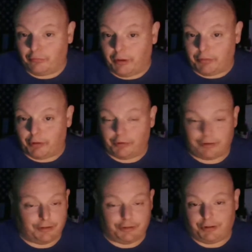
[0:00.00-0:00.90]
reproduce,
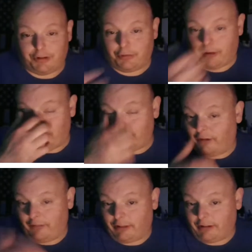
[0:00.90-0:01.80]
because it's using the grain for
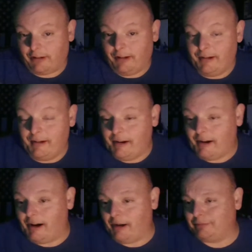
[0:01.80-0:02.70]
everything.
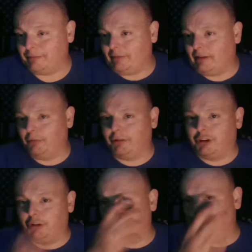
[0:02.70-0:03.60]
With
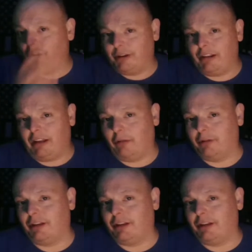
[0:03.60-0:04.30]
cubes, you don't need a lot with